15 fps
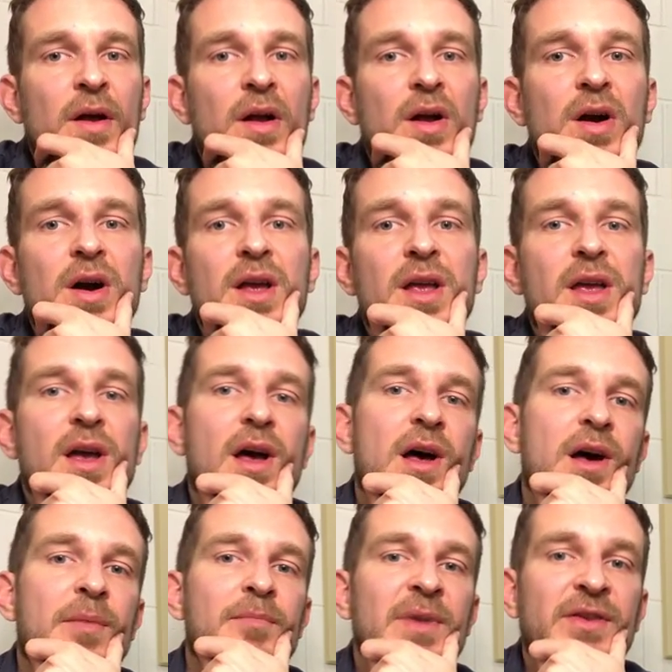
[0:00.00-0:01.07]

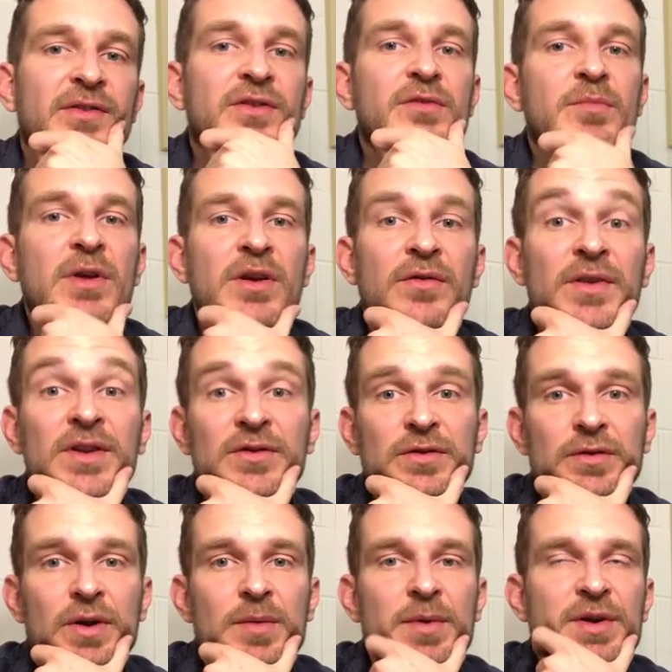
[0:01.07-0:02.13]
messaged me off
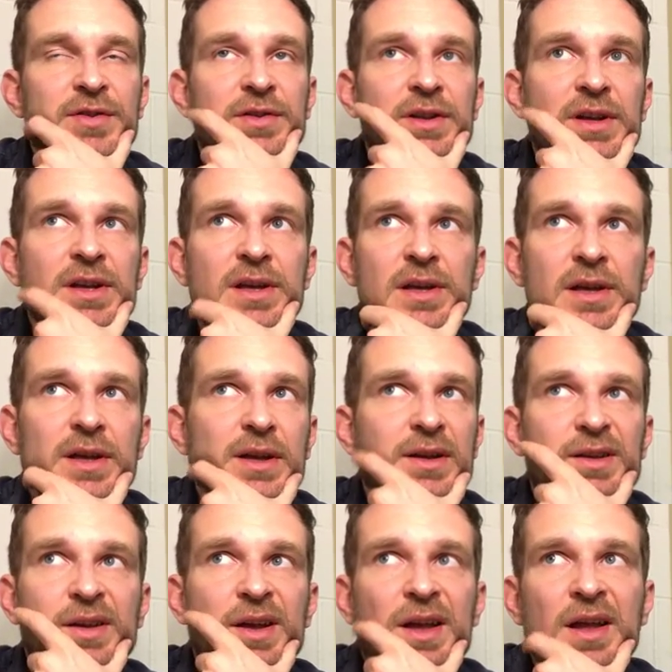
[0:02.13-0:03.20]
Instagram, actually.
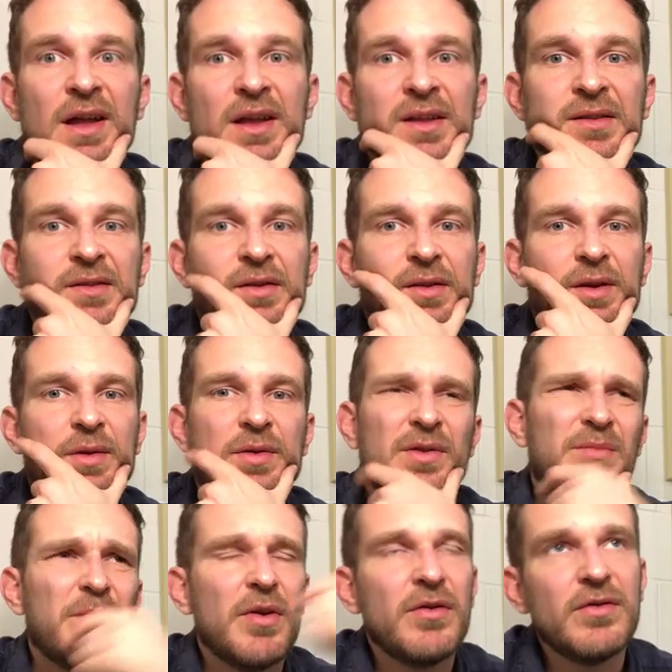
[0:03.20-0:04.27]
And I was
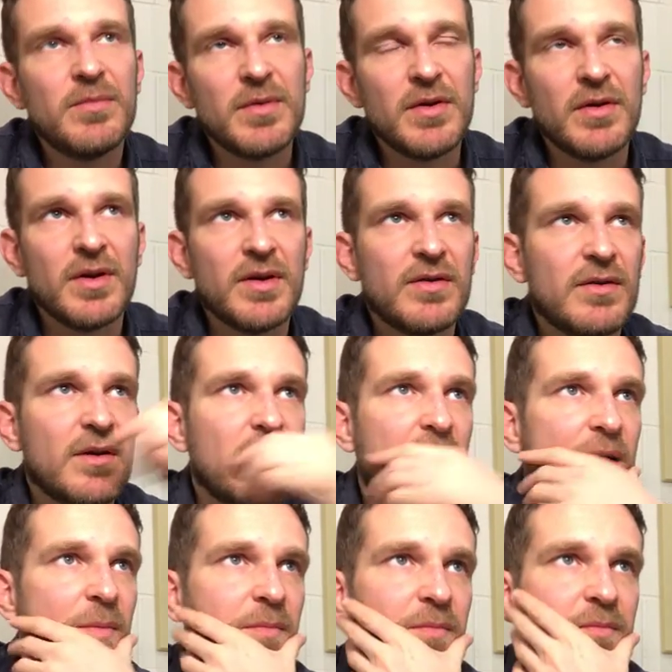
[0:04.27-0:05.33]
supposed to be doing this,
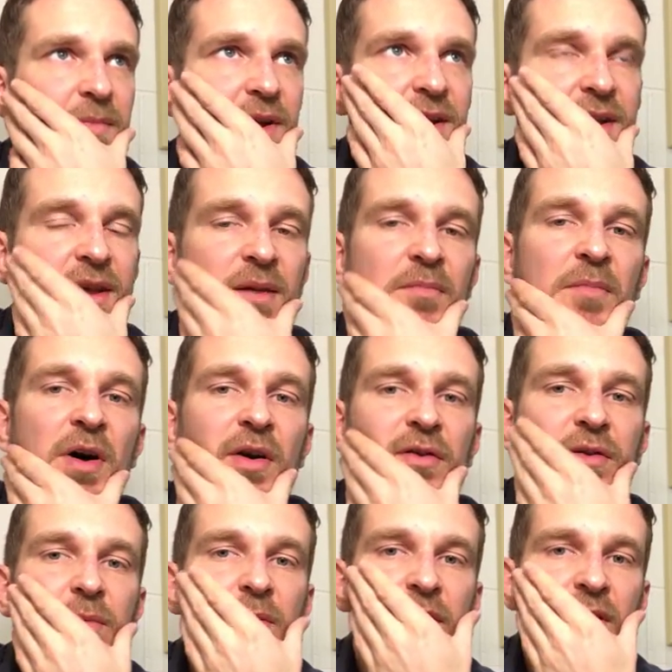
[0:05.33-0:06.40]
getting it
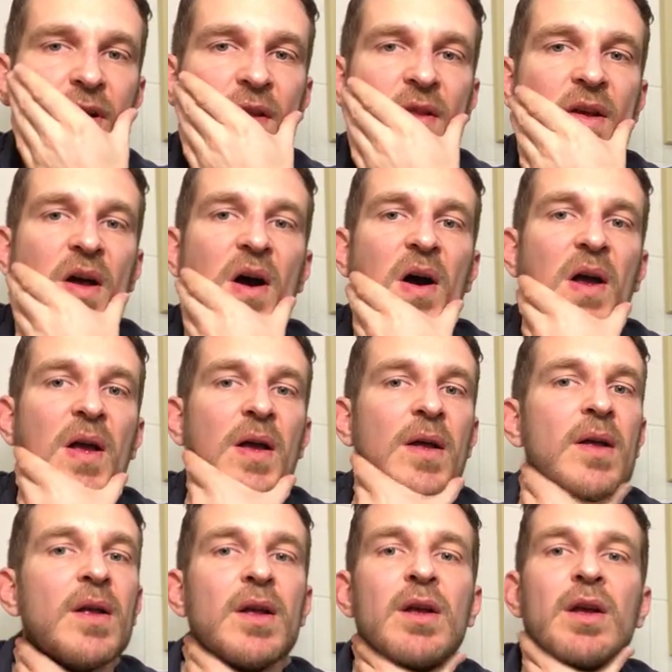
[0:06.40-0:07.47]
mastered with another guy.
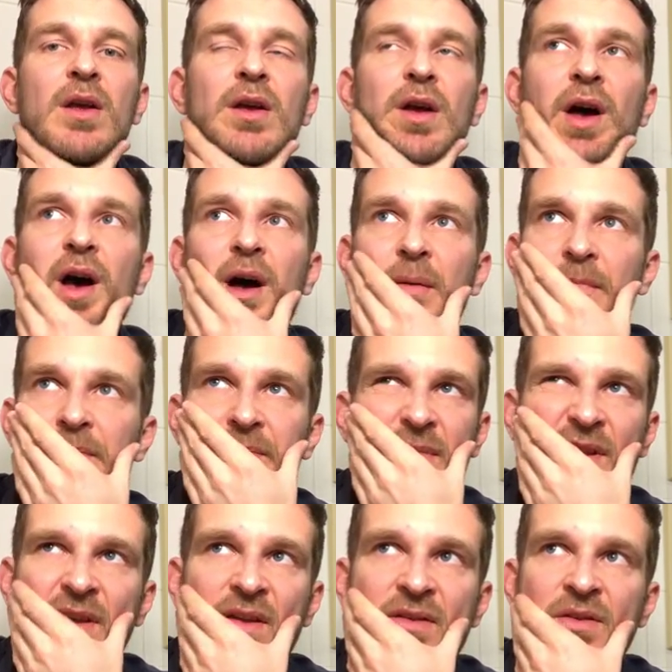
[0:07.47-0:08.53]

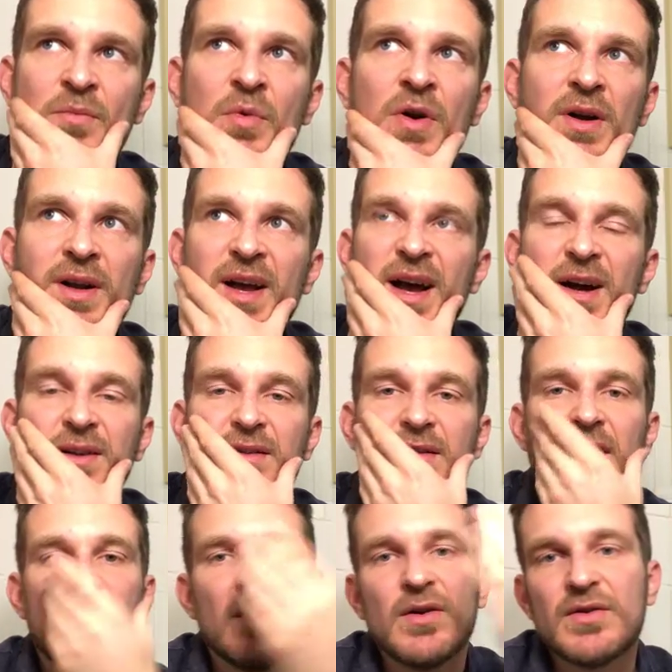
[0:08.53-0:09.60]
That didn't work out,
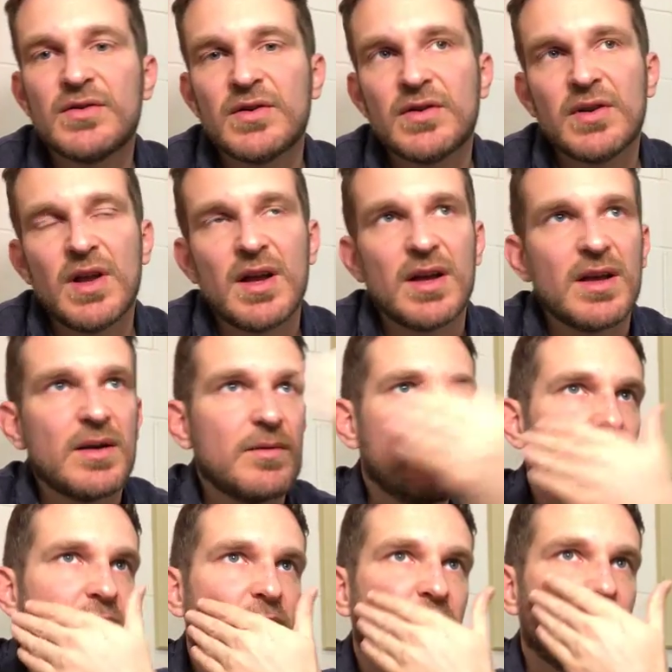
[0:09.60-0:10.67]
so I was just like,
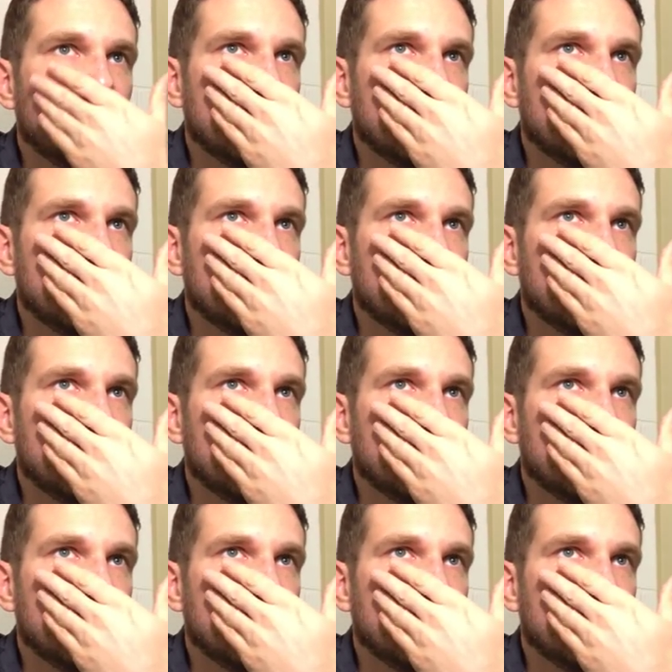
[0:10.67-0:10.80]
well,